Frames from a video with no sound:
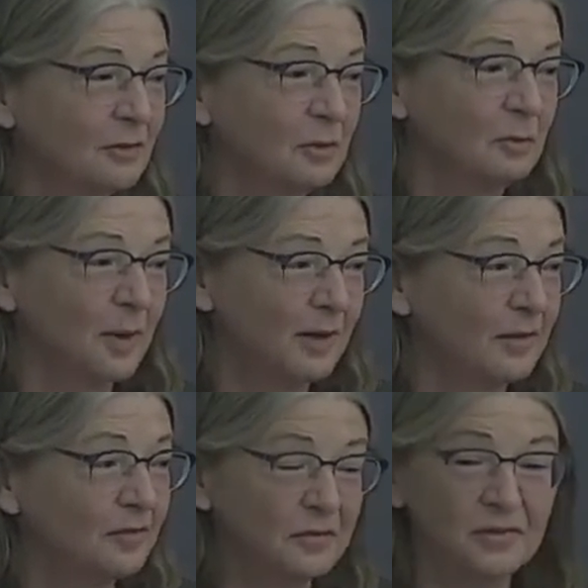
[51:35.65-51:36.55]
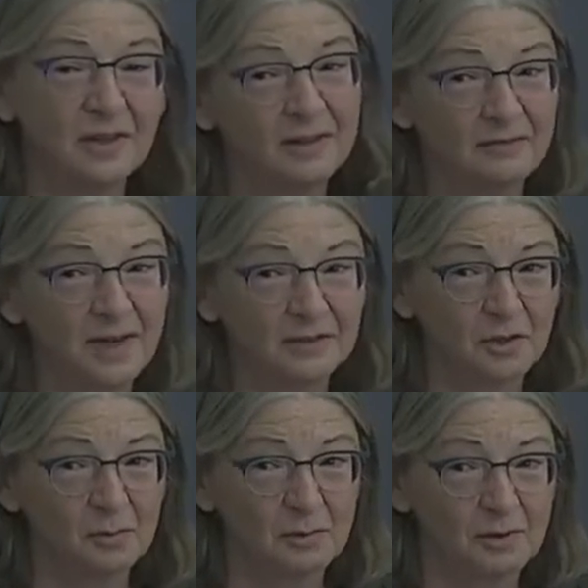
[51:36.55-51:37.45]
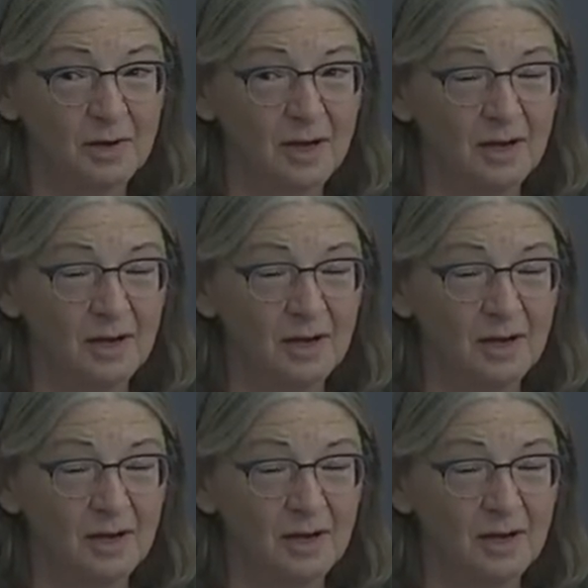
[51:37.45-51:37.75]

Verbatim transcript: group on the 15th of October.